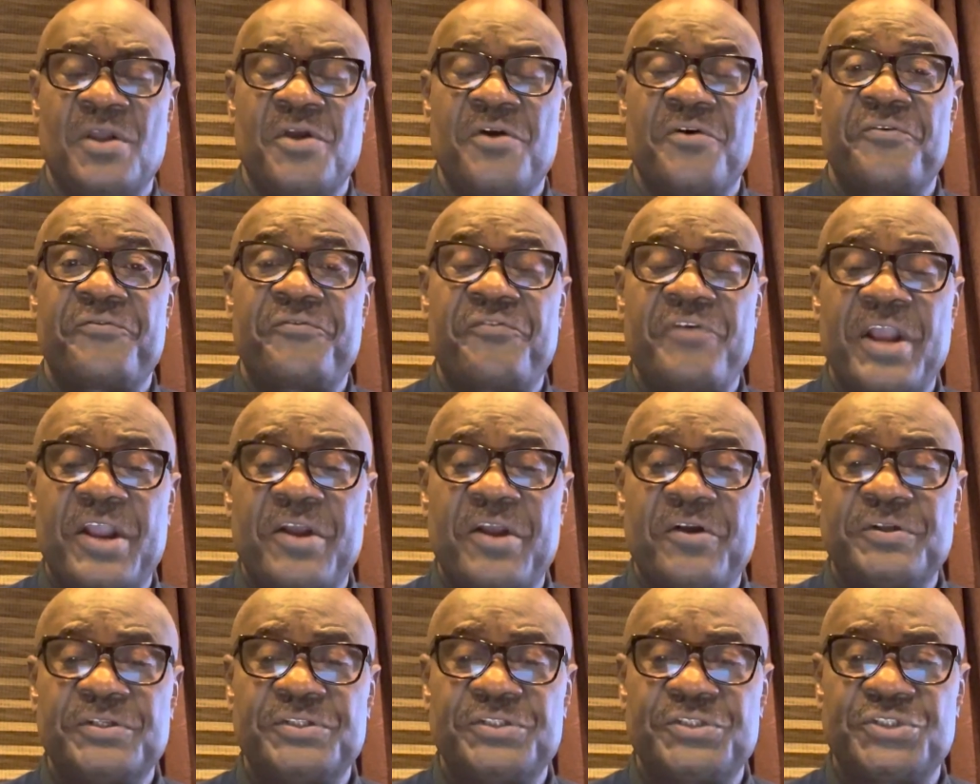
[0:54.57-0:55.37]

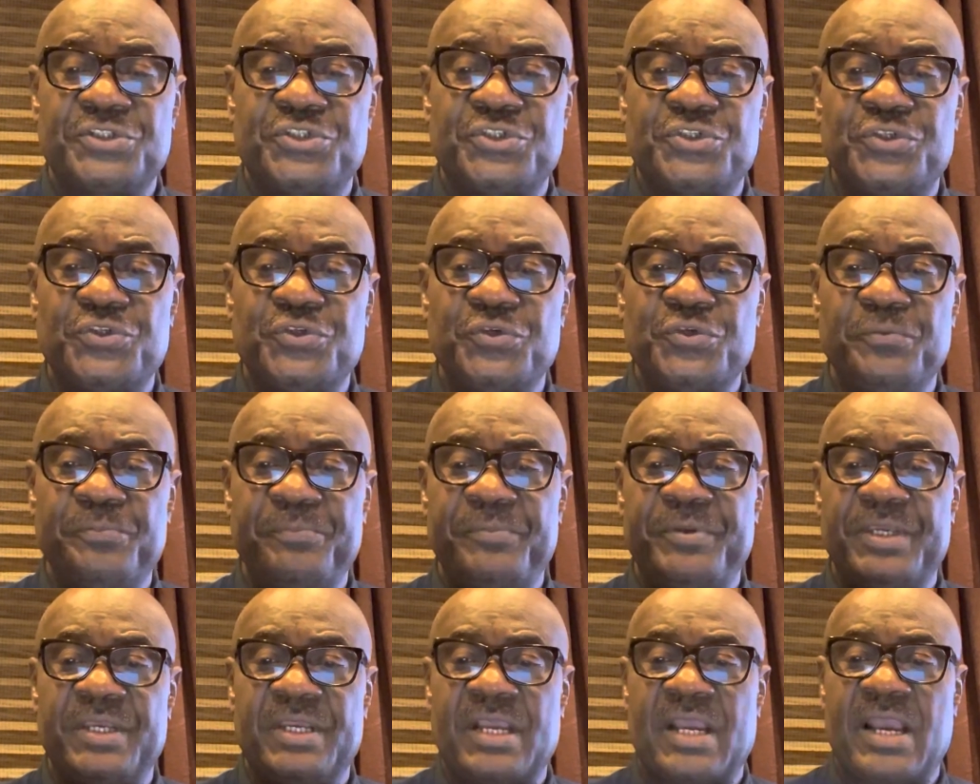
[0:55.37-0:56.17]
Faculty should
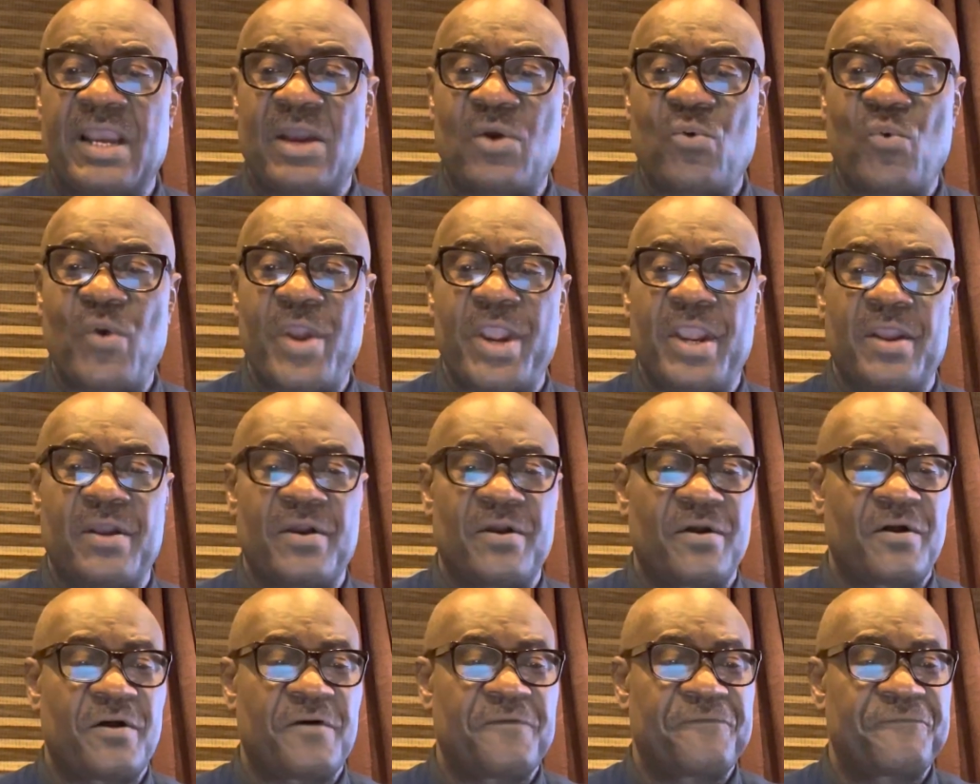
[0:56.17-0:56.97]
be aware
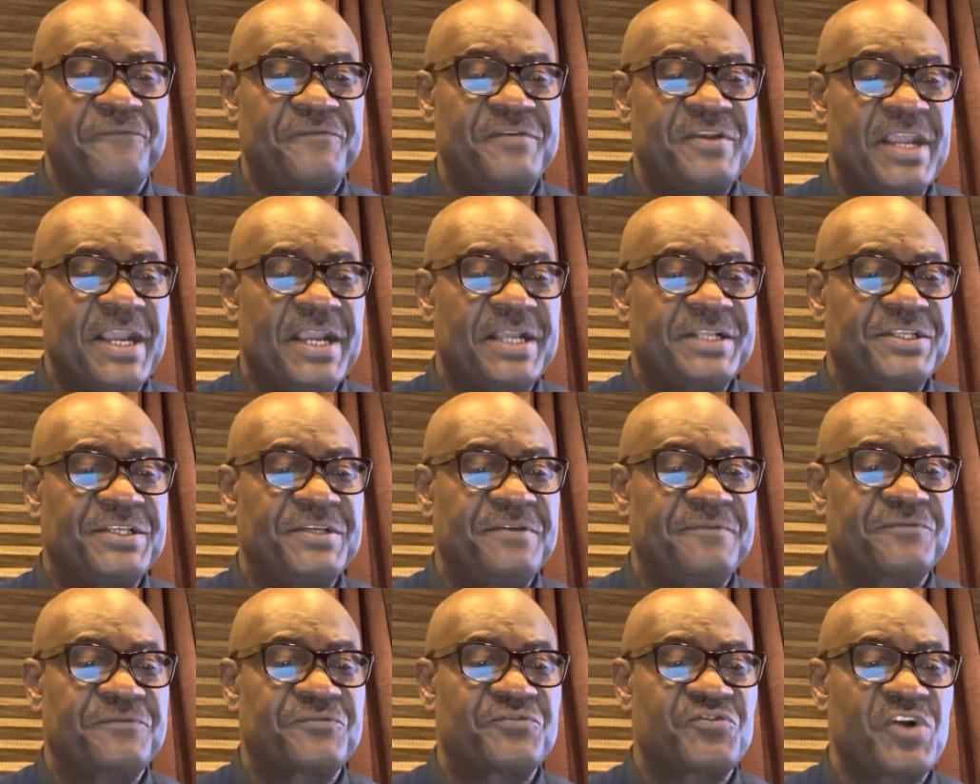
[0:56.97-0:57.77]
of
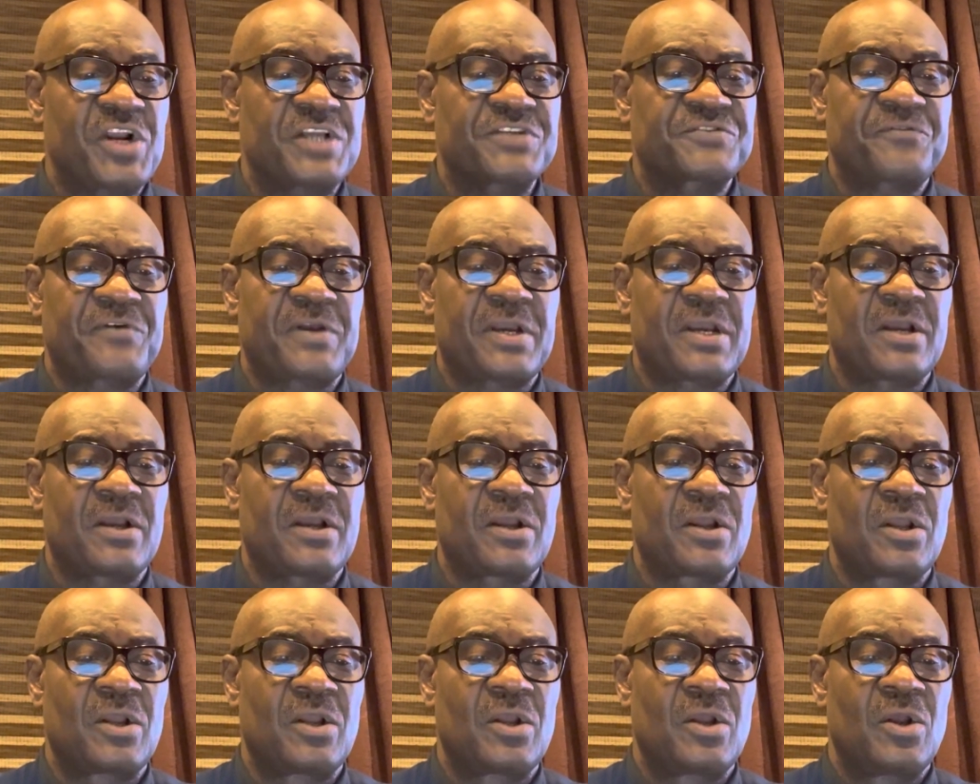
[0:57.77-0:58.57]
negative transfer
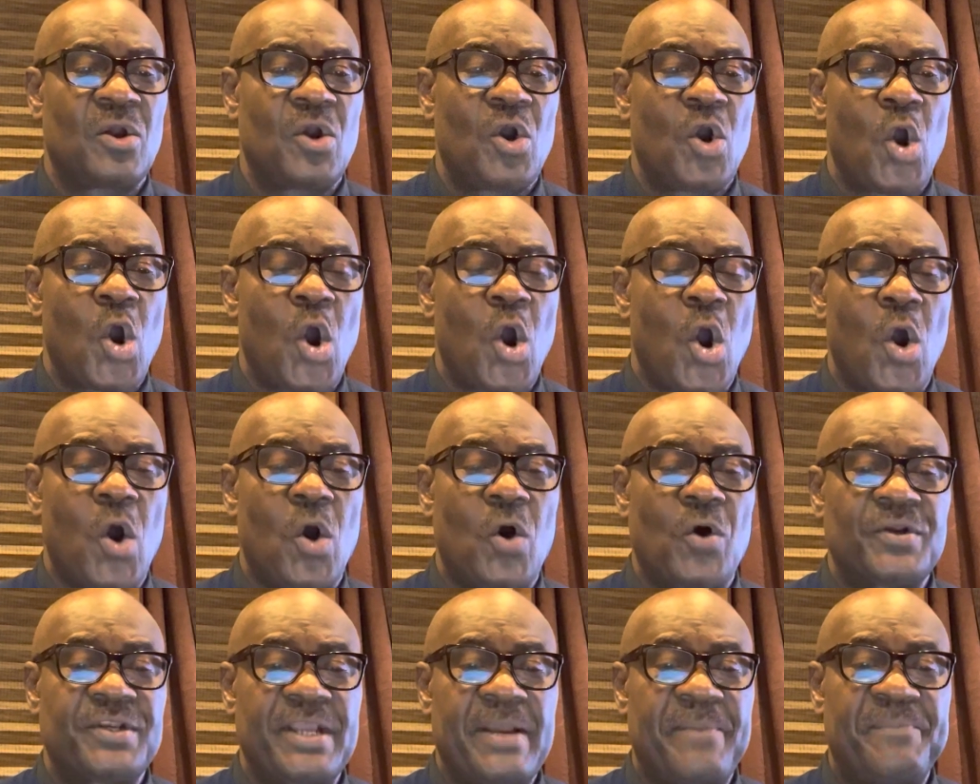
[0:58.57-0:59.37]

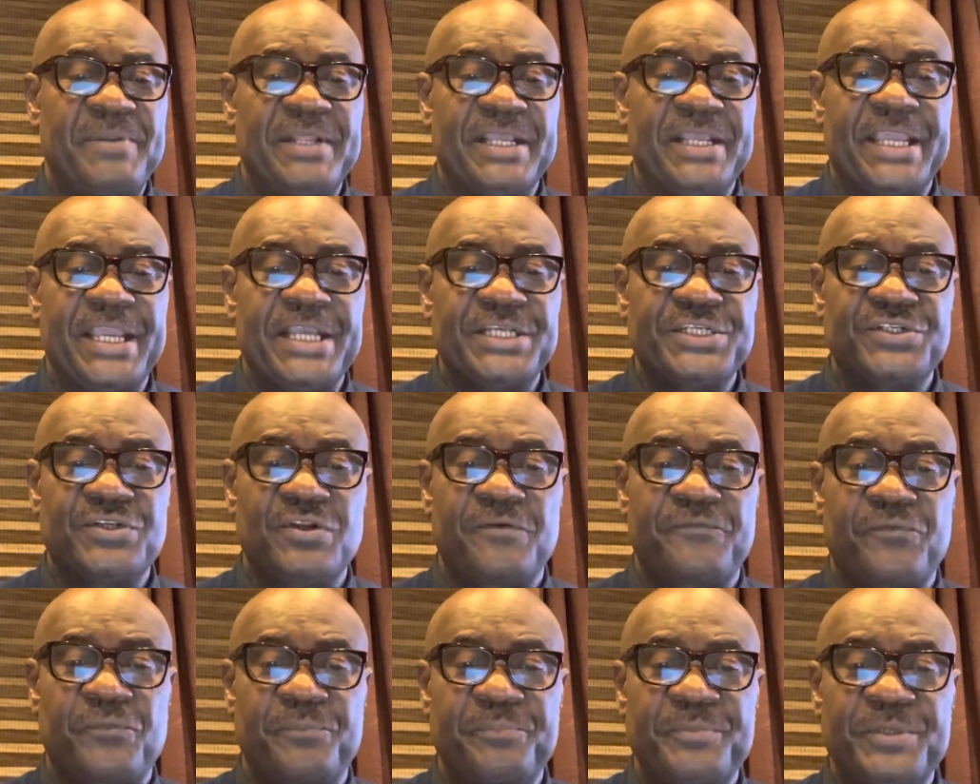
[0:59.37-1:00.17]
or the application
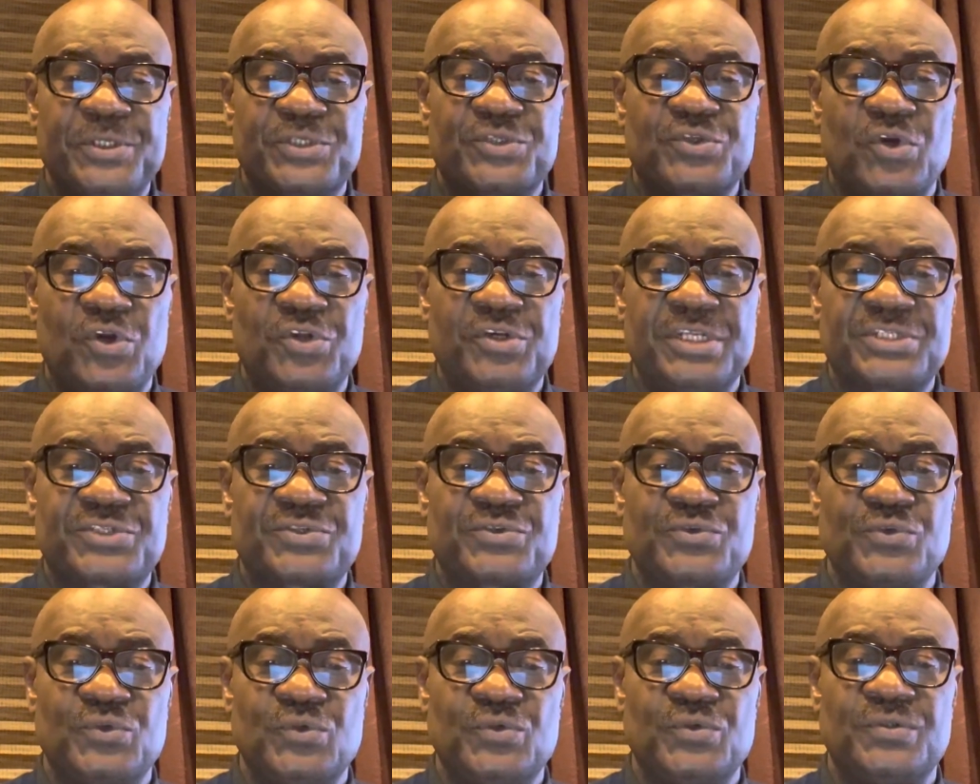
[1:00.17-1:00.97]
of
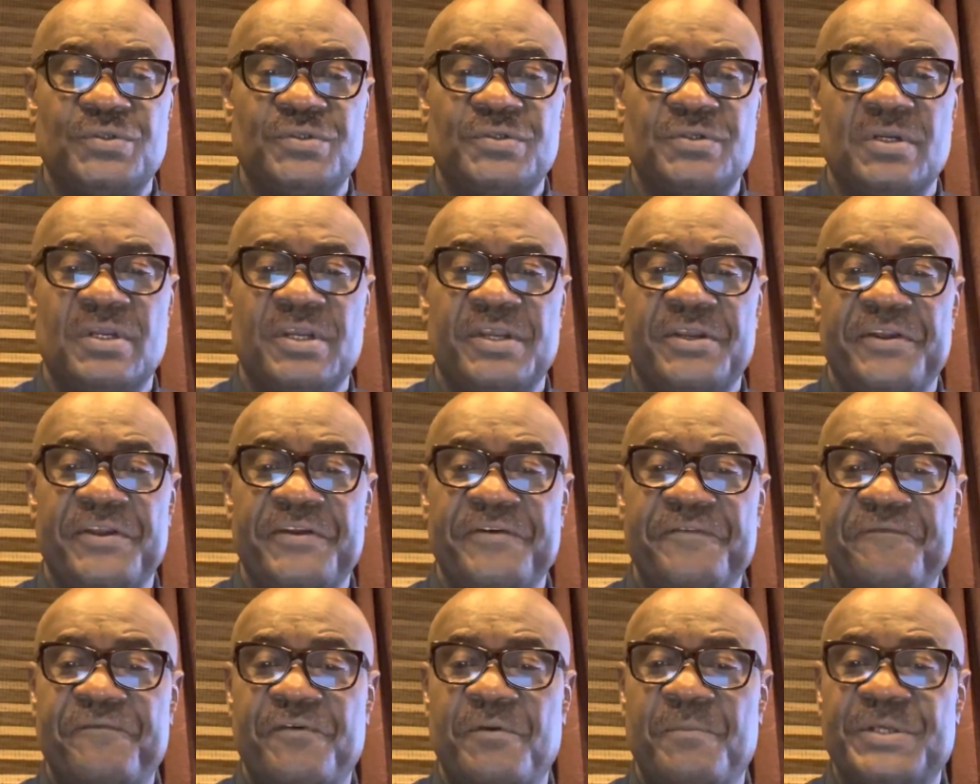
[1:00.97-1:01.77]
misunderstood
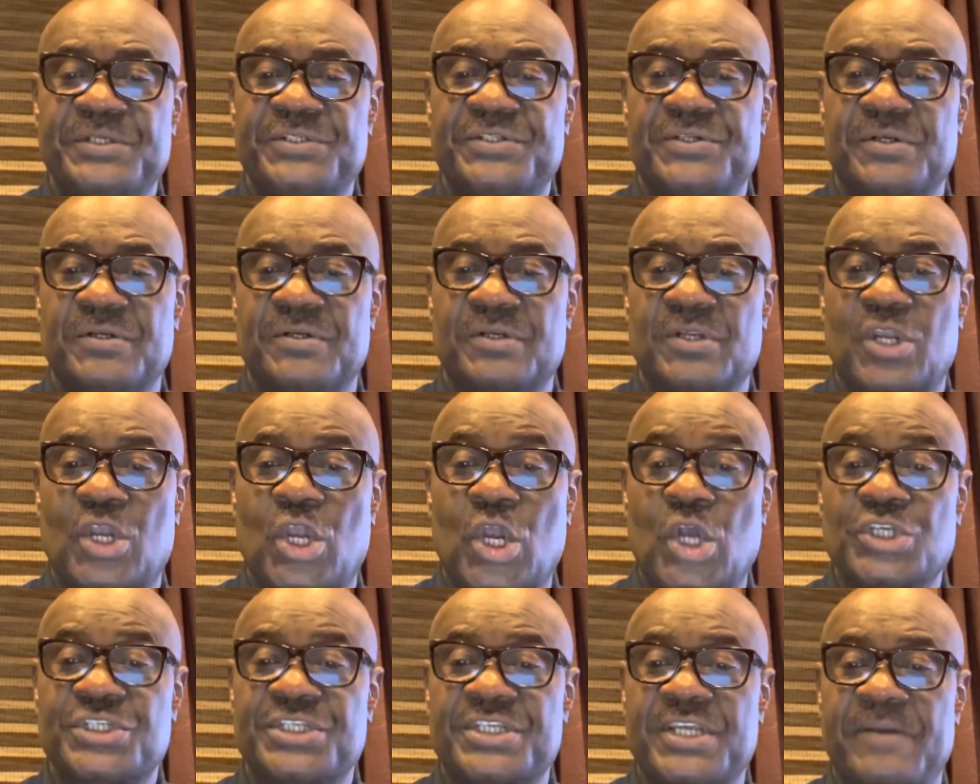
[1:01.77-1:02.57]
information
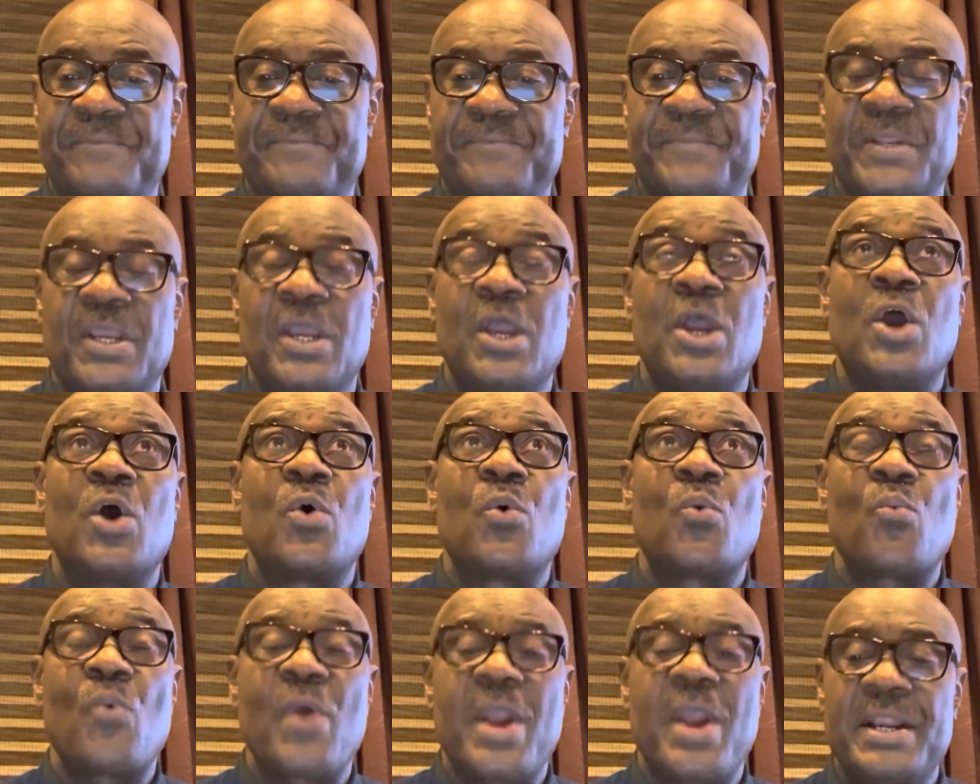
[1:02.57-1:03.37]
concept
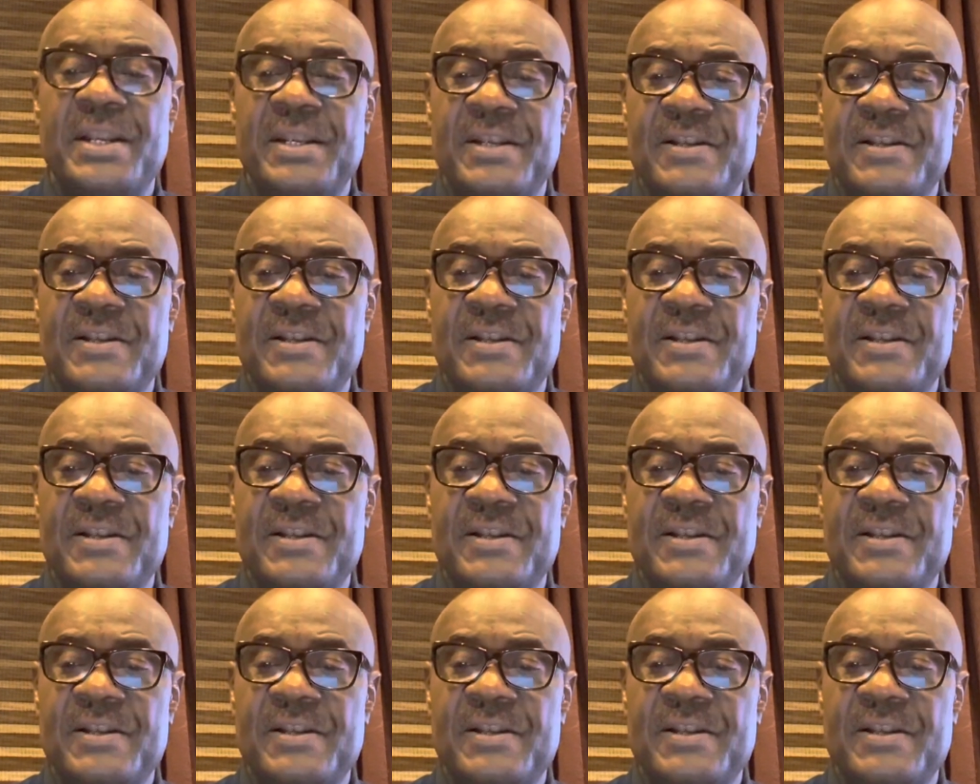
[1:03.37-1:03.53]
when